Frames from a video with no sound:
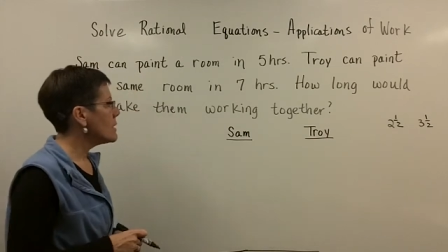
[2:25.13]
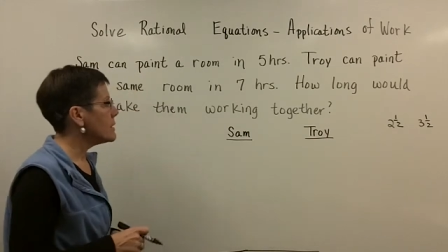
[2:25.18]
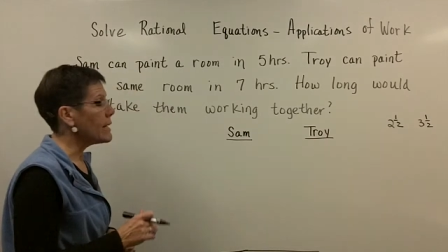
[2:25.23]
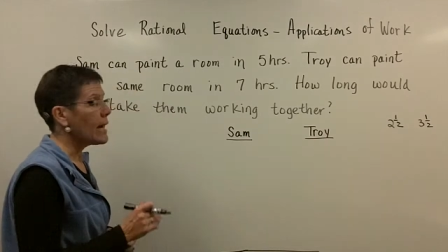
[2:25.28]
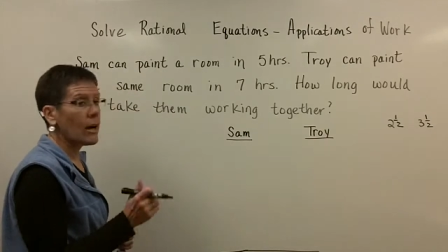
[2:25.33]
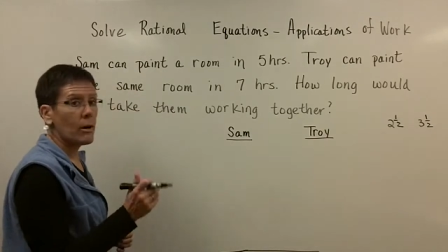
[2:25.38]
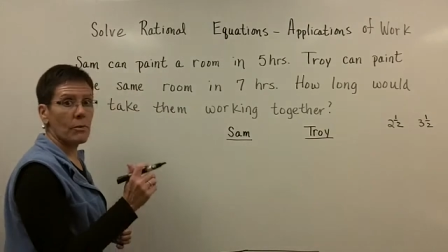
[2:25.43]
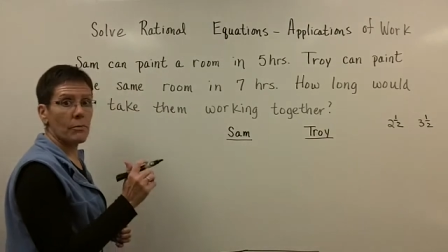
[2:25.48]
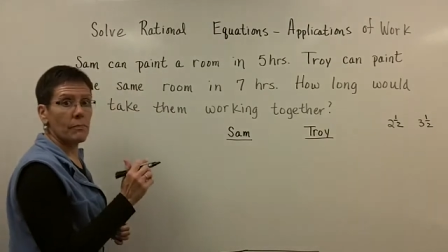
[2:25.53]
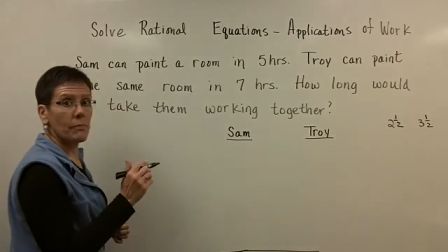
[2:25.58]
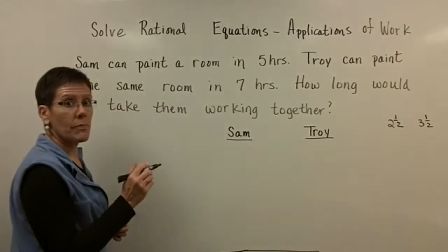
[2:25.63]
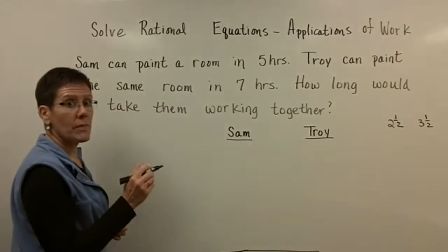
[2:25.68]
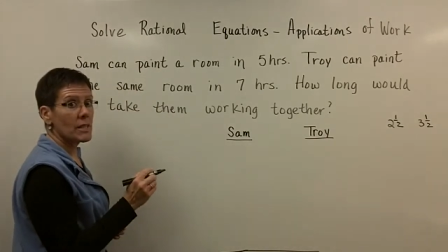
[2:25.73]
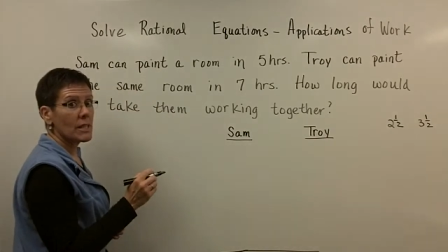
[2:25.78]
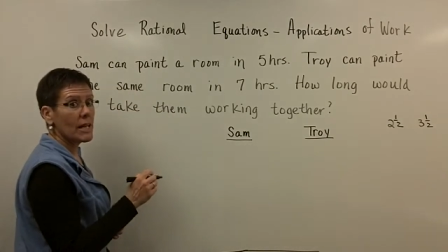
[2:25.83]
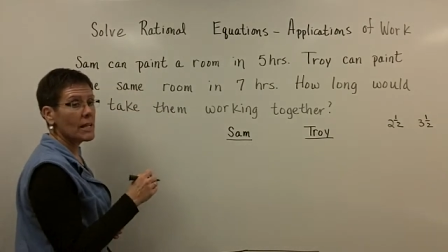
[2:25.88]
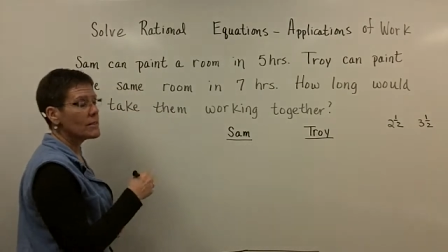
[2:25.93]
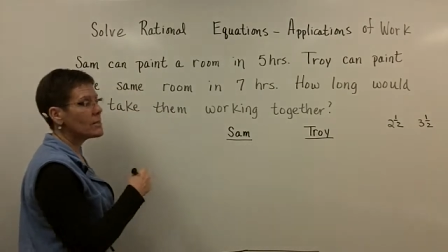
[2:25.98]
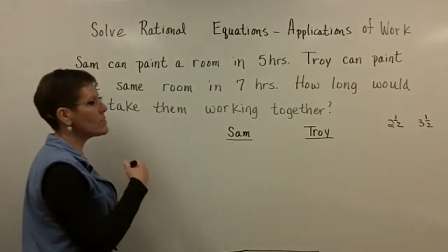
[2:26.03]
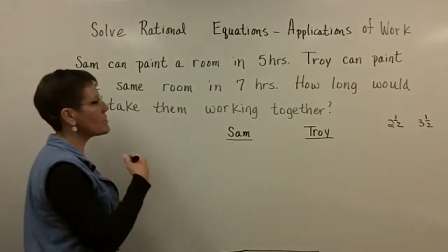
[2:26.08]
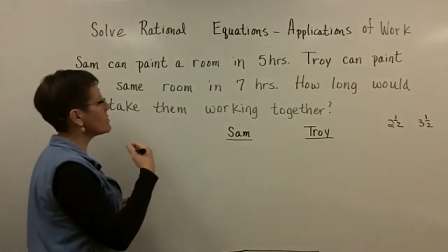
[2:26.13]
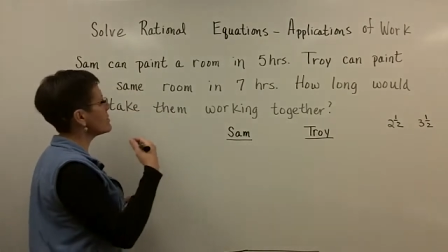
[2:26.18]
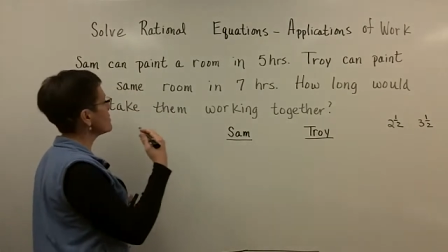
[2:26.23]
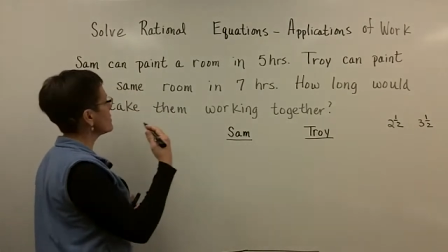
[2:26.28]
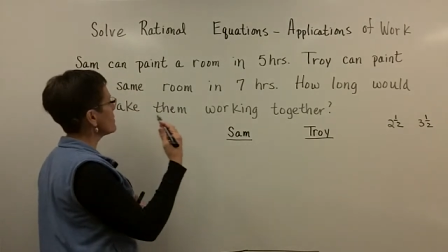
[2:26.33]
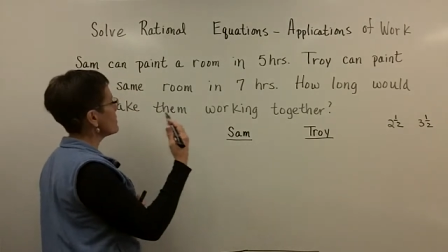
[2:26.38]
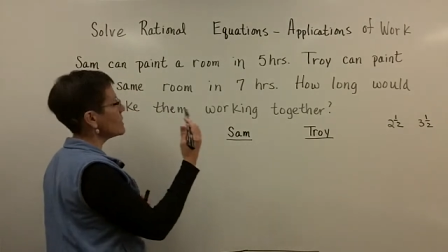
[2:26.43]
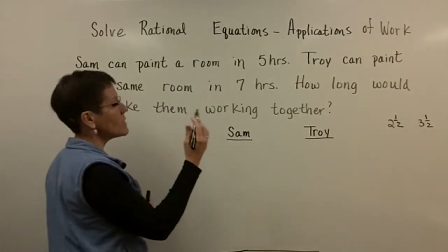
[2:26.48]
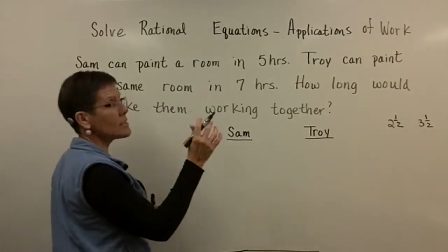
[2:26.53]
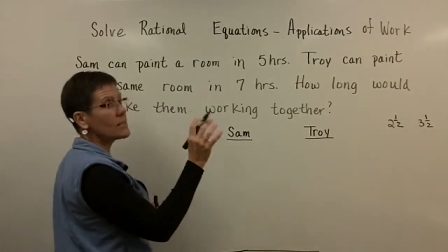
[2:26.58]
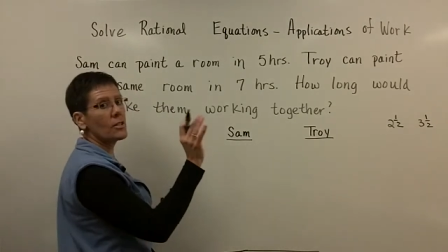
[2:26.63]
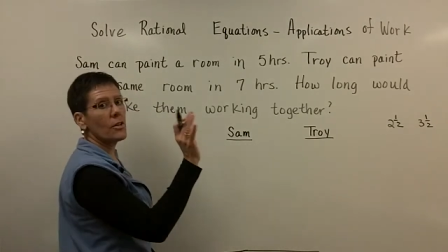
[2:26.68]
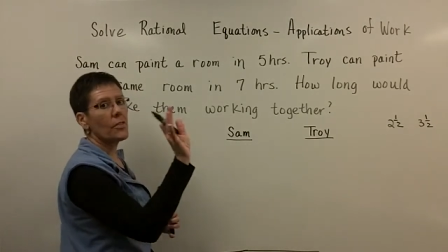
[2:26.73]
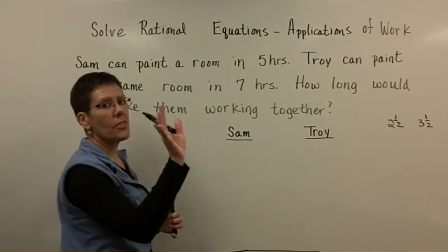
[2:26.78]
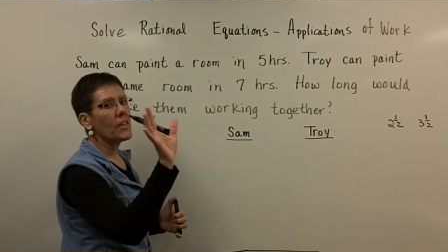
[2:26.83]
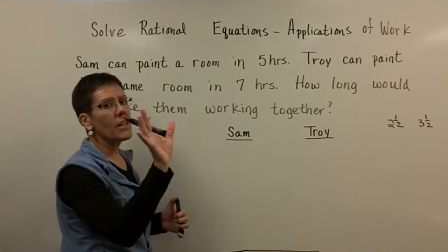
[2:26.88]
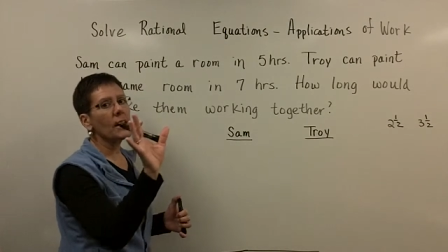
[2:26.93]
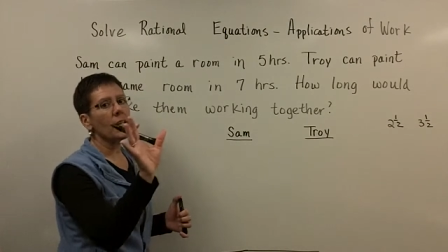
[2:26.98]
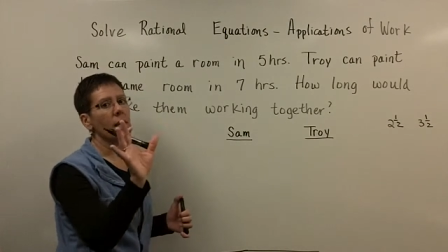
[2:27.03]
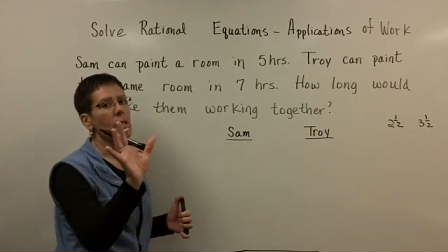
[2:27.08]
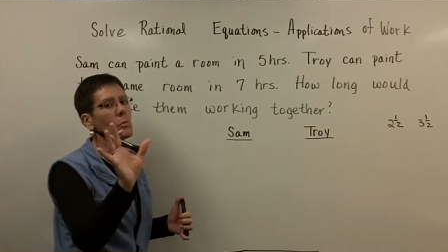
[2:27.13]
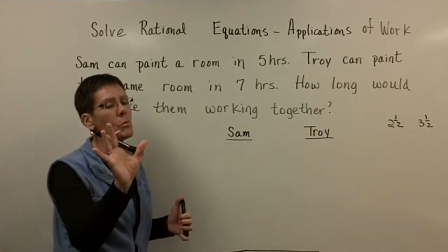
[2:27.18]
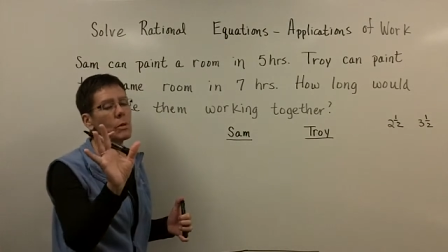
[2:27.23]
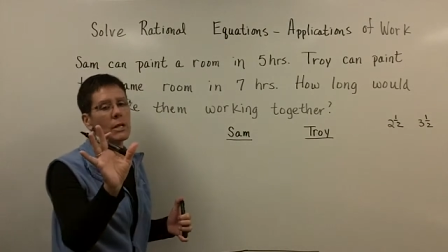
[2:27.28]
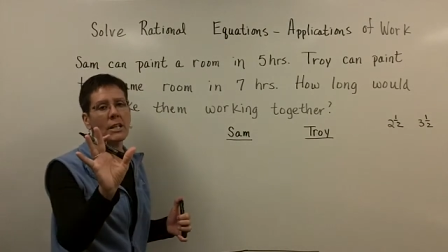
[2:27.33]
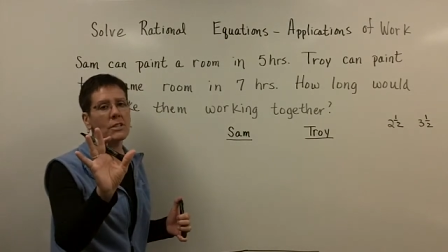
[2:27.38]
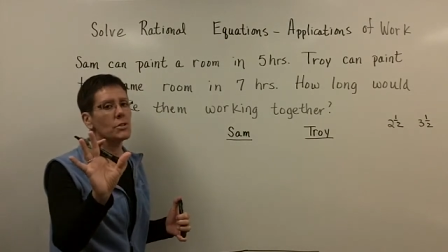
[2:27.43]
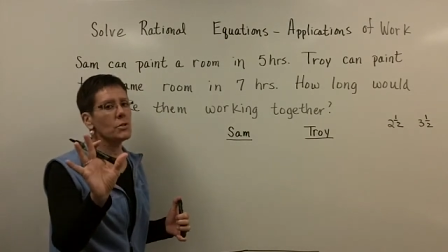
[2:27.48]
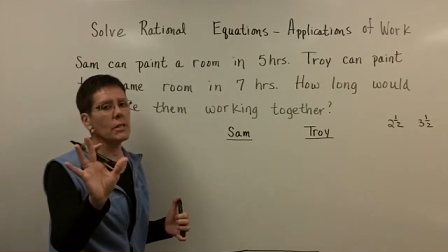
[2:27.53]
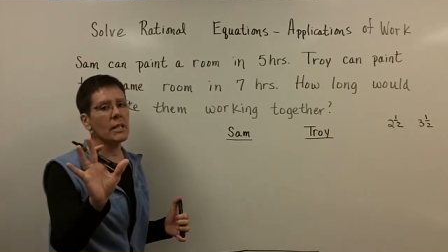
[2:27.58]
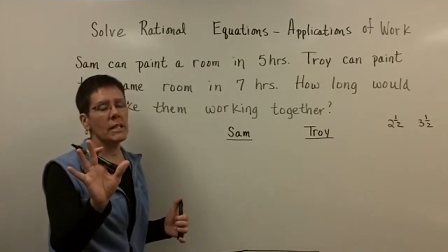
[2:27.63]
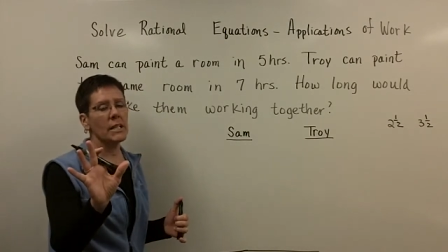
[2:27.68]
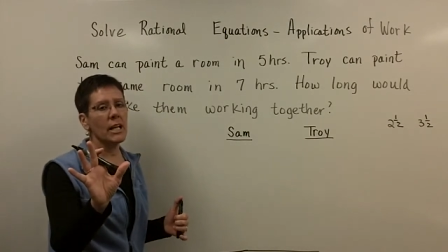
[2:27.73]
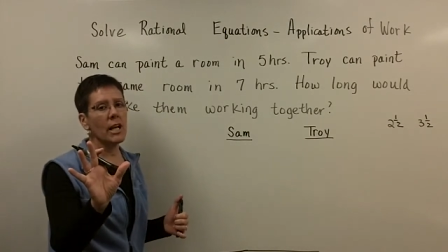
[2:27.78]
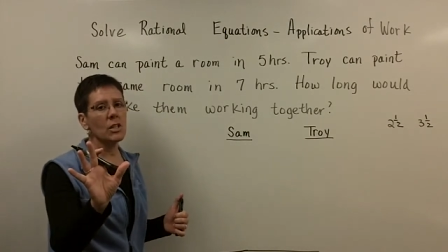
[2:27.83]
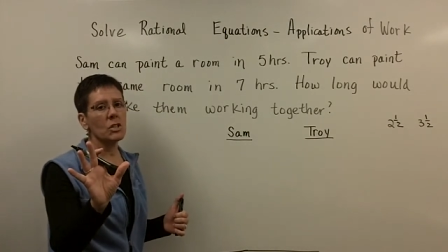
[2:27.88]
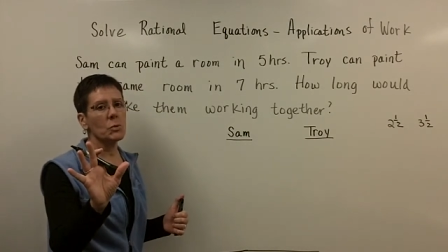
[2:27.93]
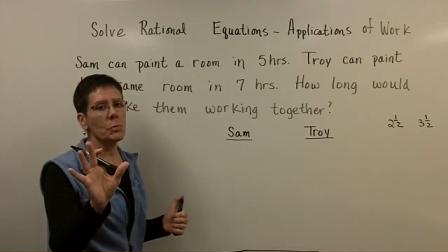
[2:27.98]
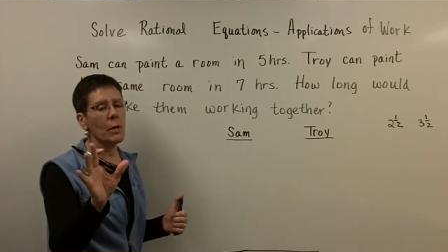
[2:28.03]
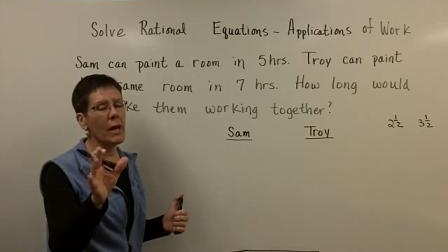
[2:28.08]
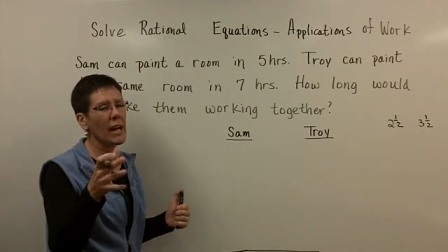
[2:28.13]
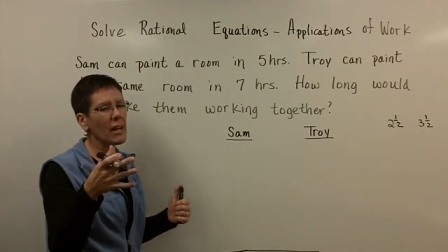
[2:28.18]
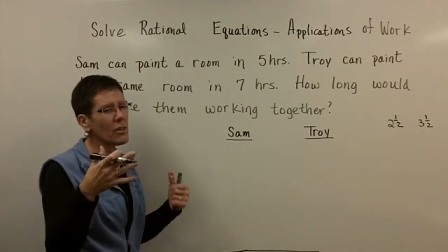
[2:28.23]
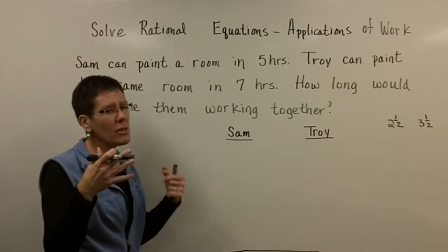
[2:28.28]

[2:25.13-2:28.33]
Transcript: Now, let's, still thinking, we're not doing any algebra.